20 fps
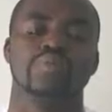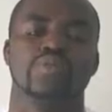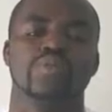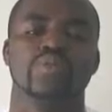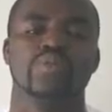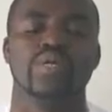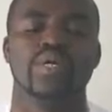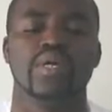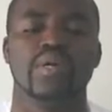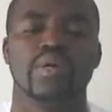up
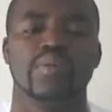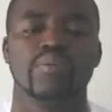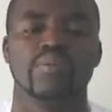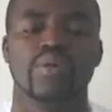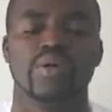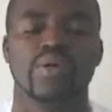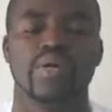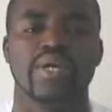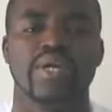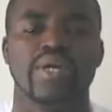to
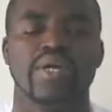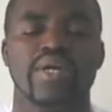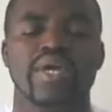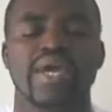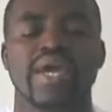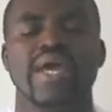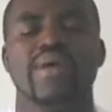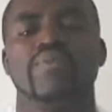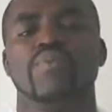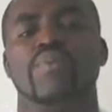Moriah.
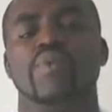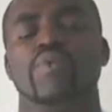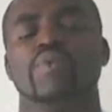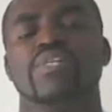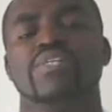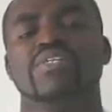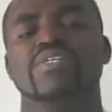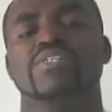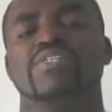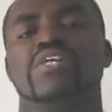And
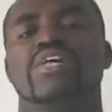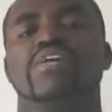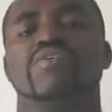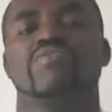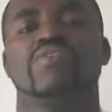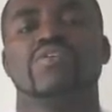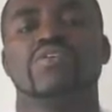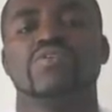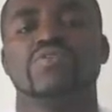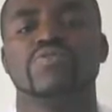what does it say
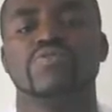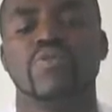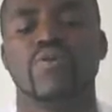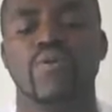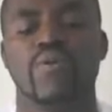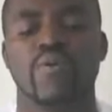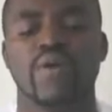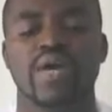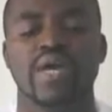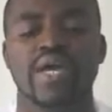in verse
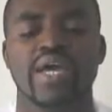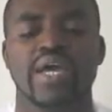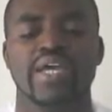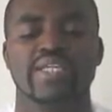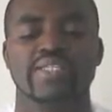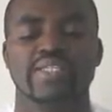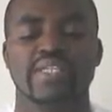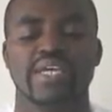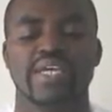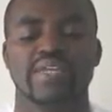4?
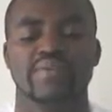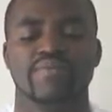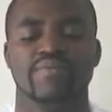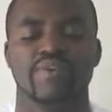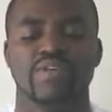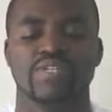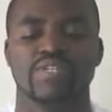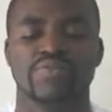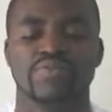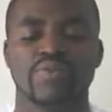And it's saying in
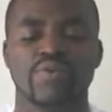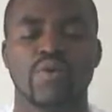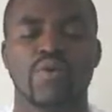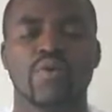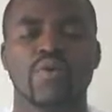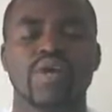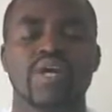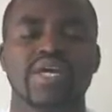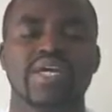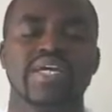verse
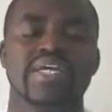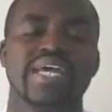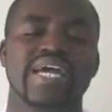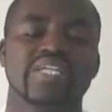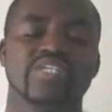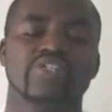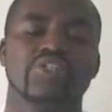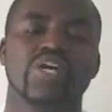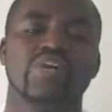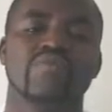4, he
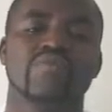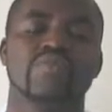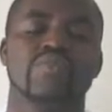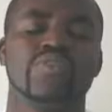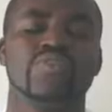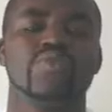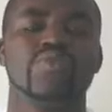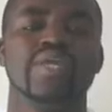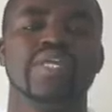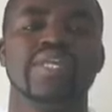had
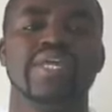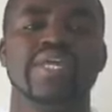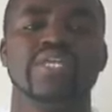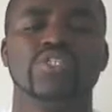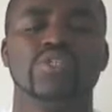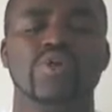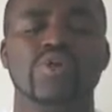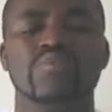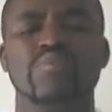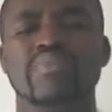traveled 3
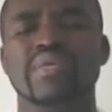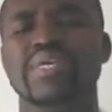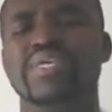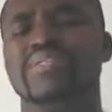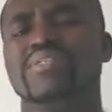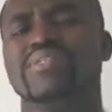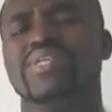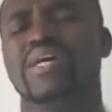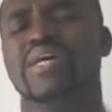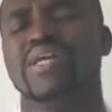days. So it
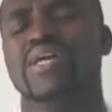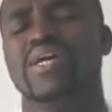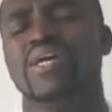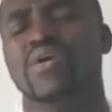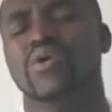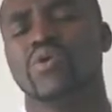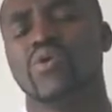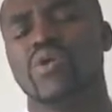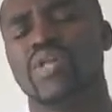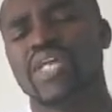means that
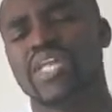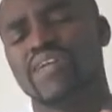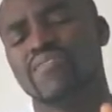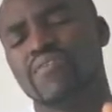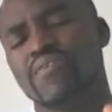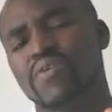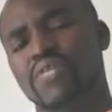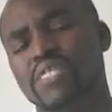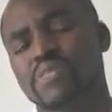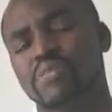God had a
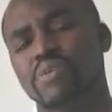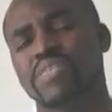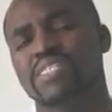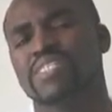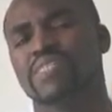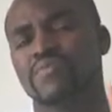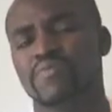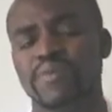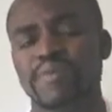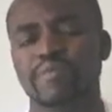very
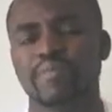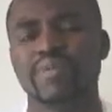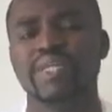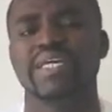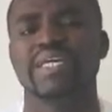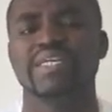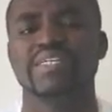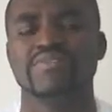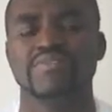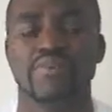specific
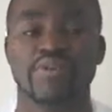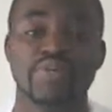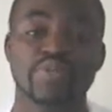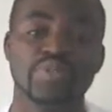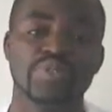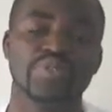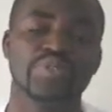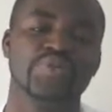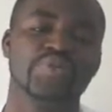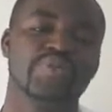place for
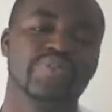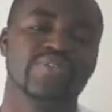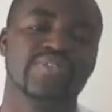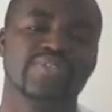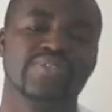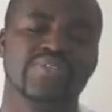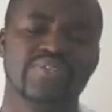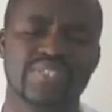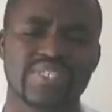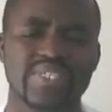him to do
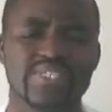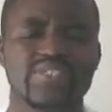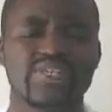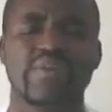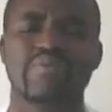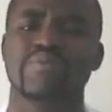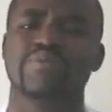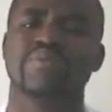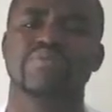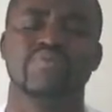this, because he
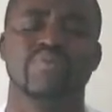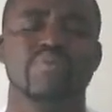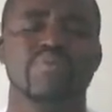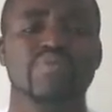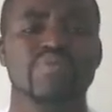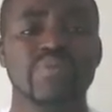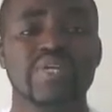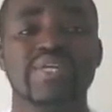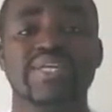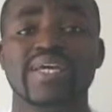traveled for
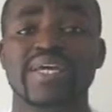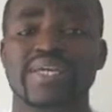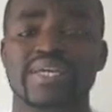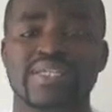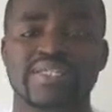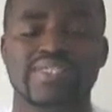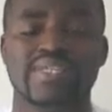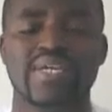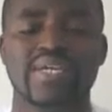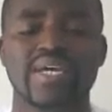3
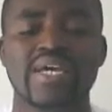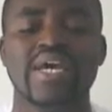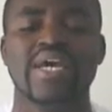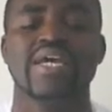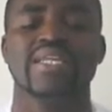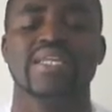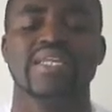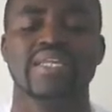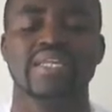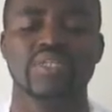days.
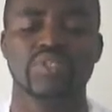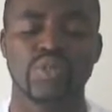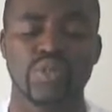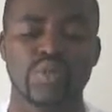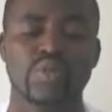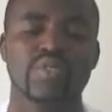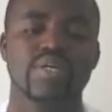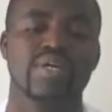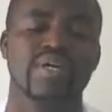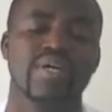And then
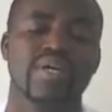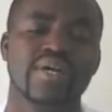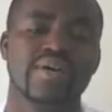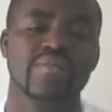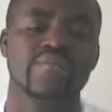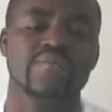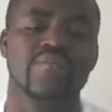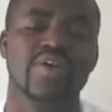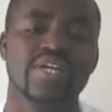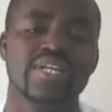
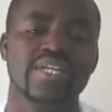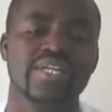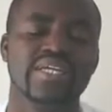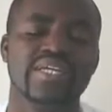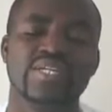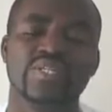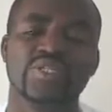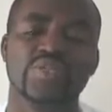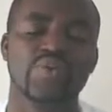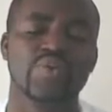finally
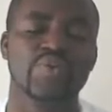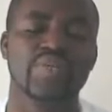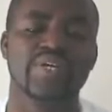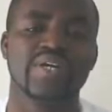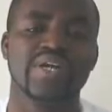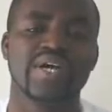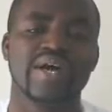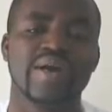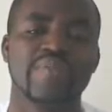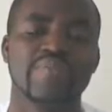he told
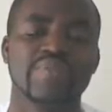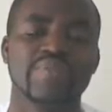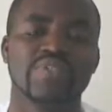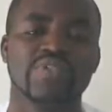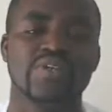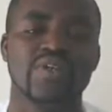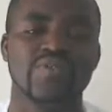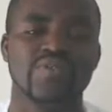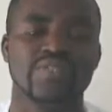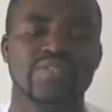the
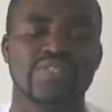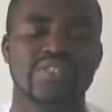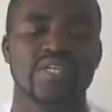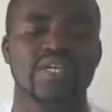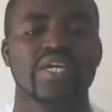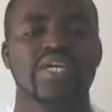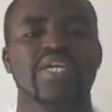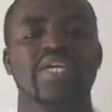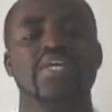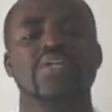servants,